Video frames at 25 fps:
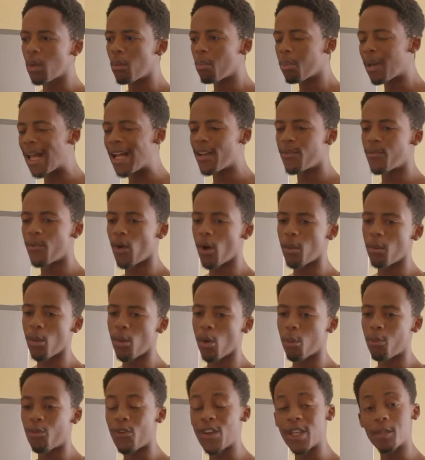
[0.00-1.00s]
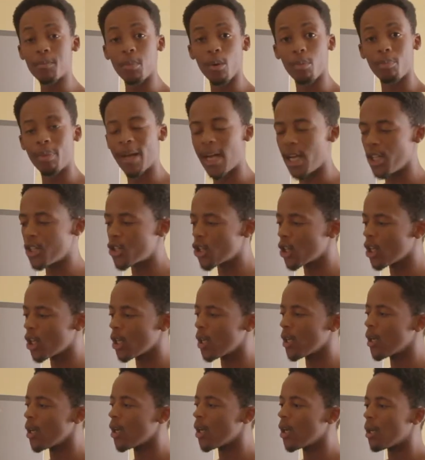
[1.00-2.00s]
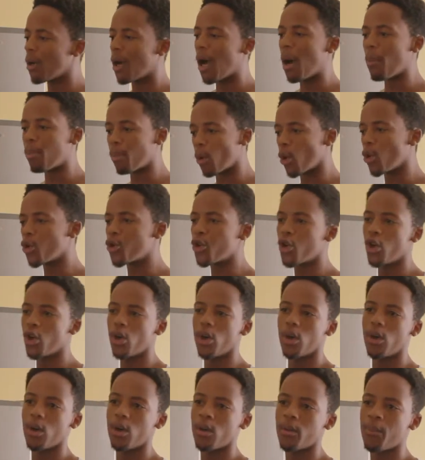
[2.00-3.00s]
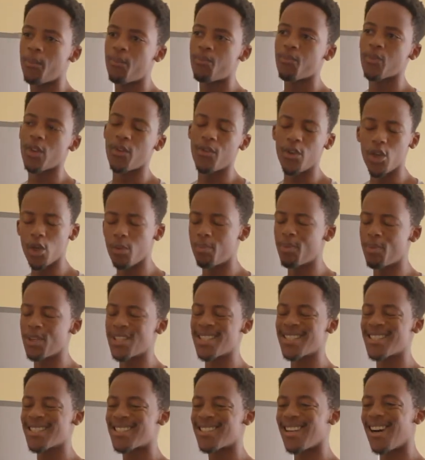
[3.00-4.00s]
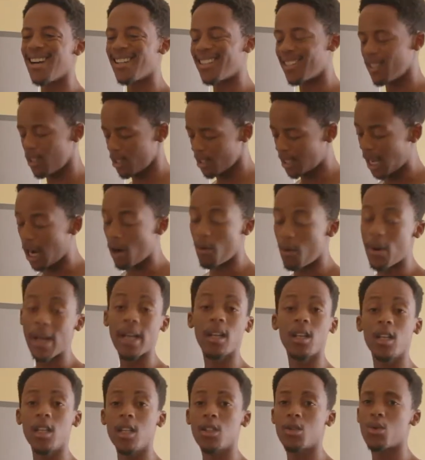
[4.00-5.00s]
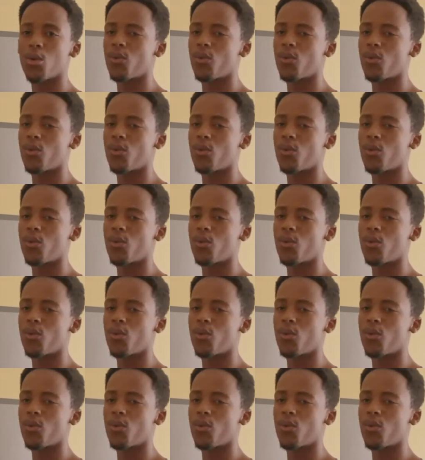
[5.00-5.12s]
platform or Facebook page, upload your video business card directly into